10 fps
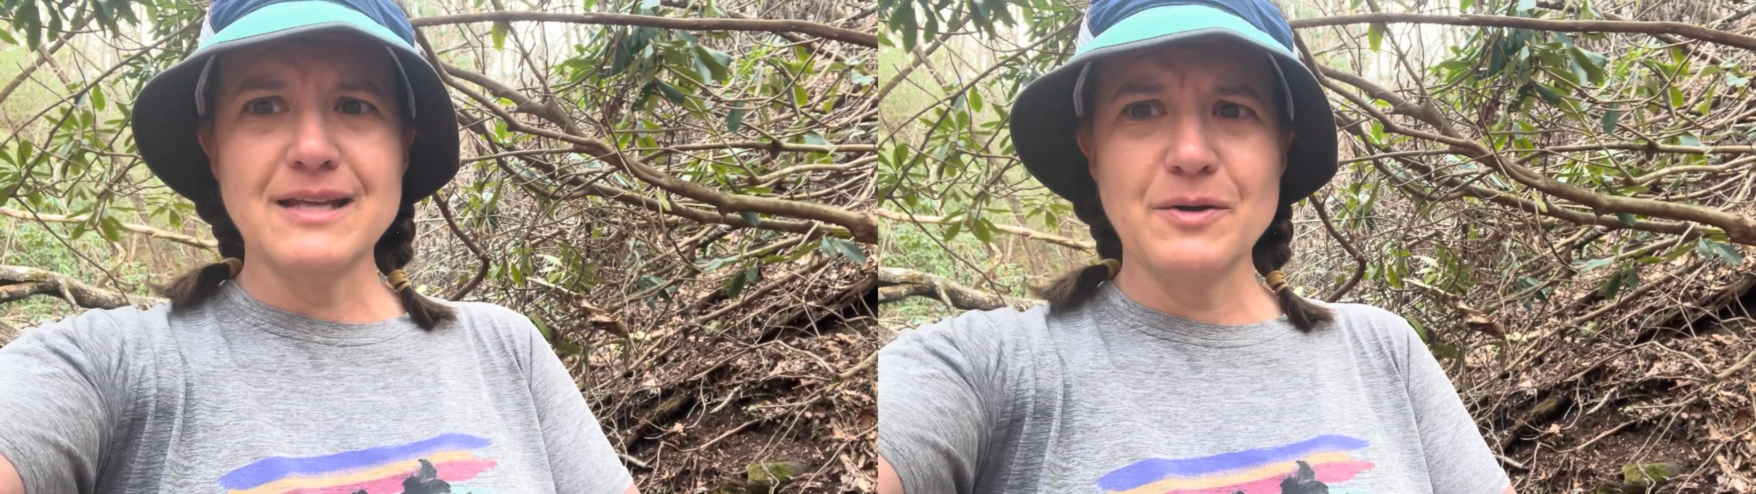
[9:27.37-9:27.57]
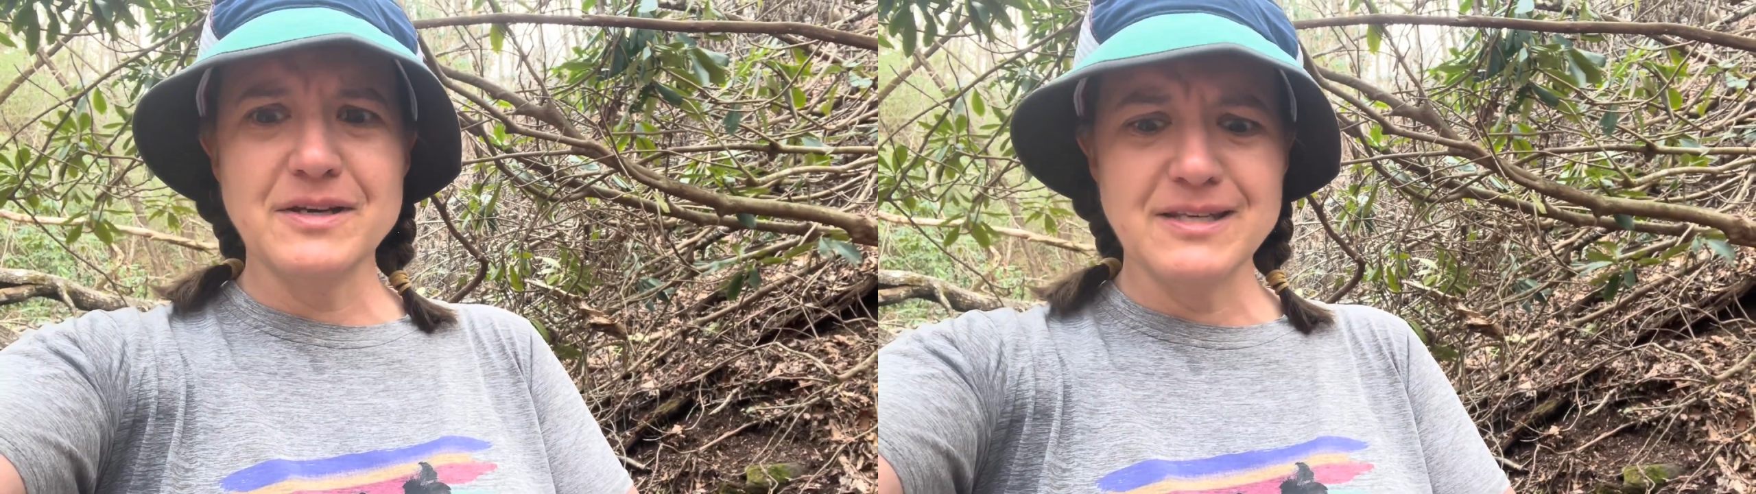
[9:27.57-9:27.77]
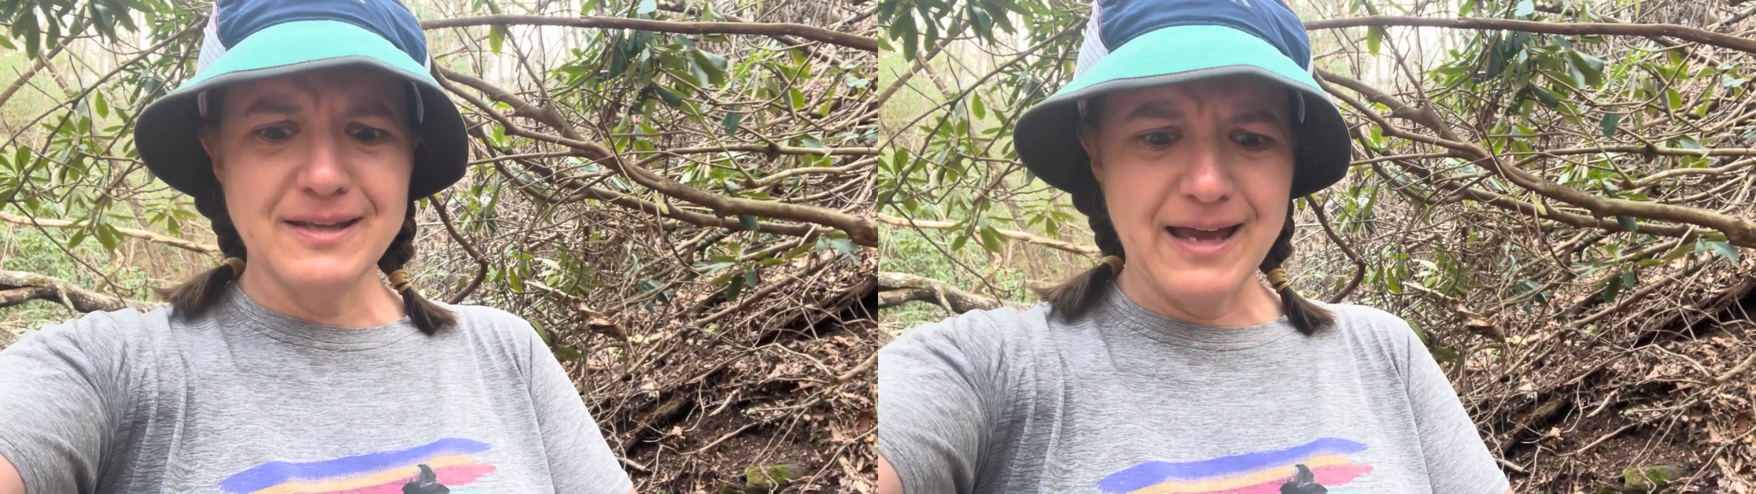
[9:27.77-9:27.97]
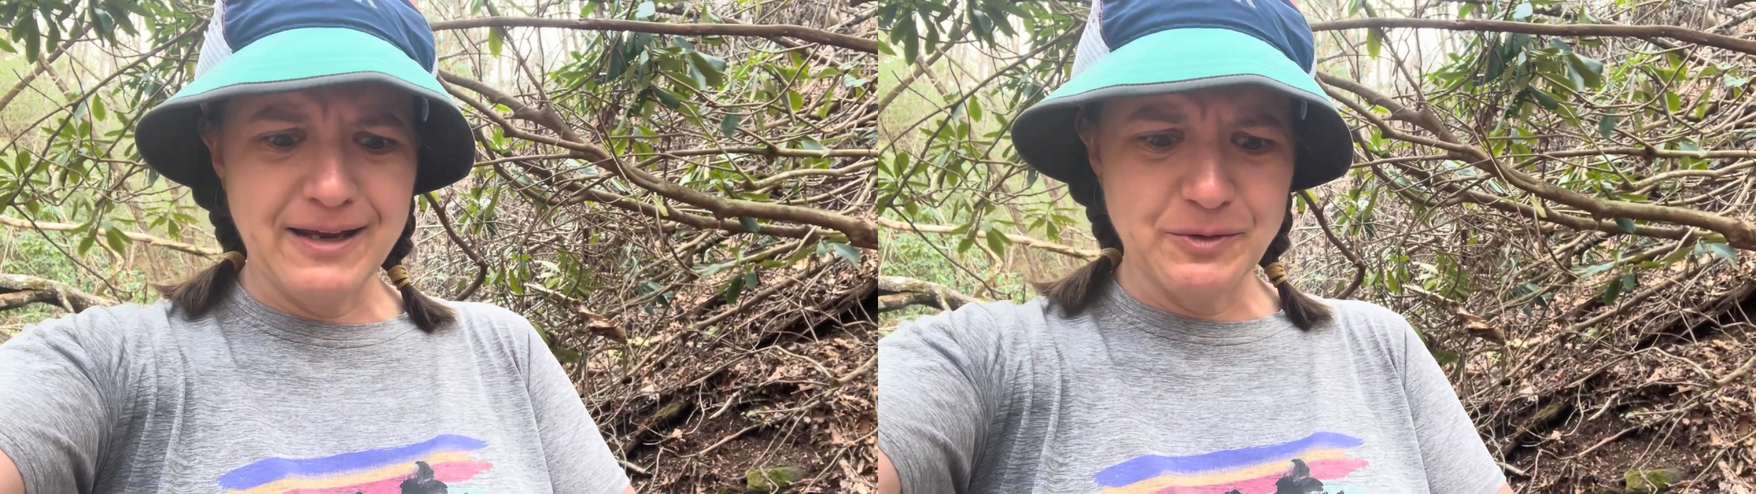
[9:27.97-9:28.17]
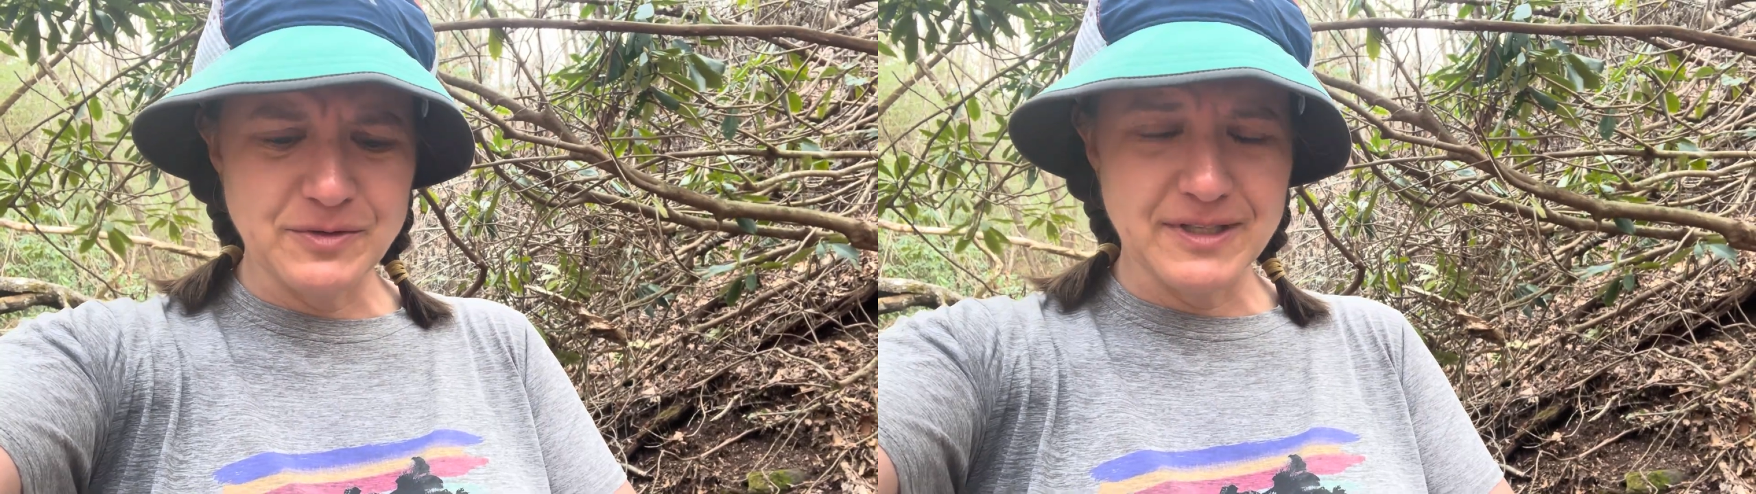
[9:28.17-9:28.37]
down into the
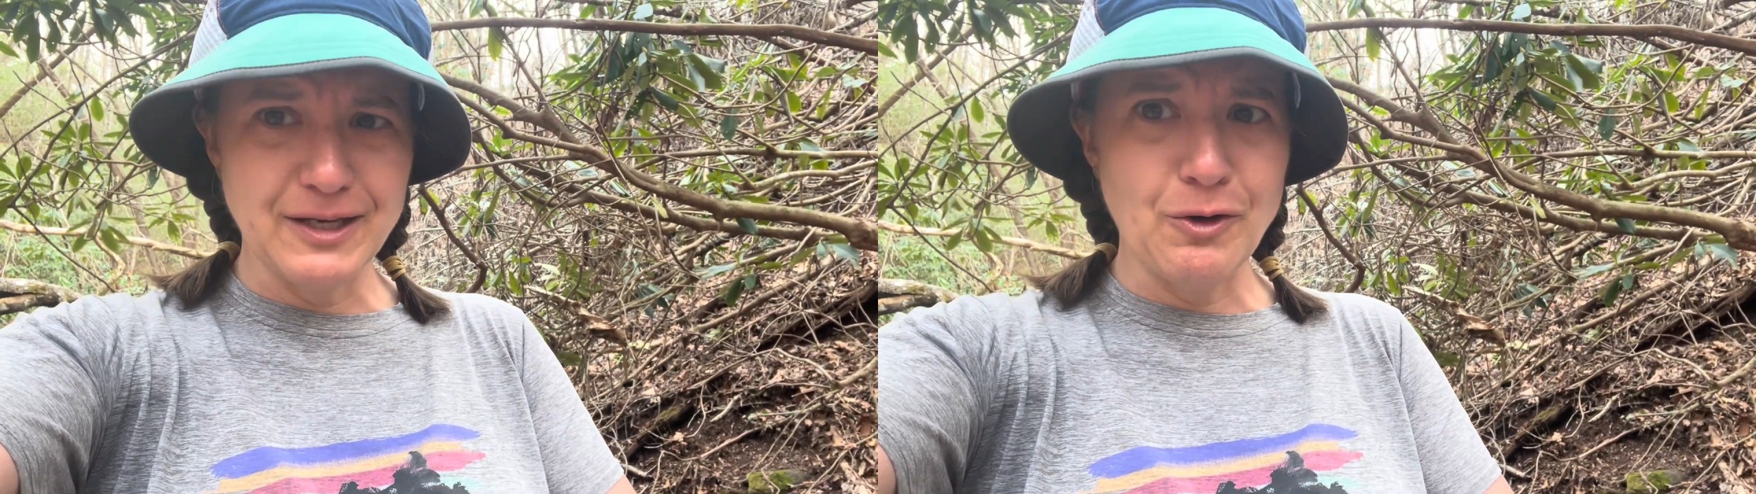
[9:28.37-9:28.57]
NOC,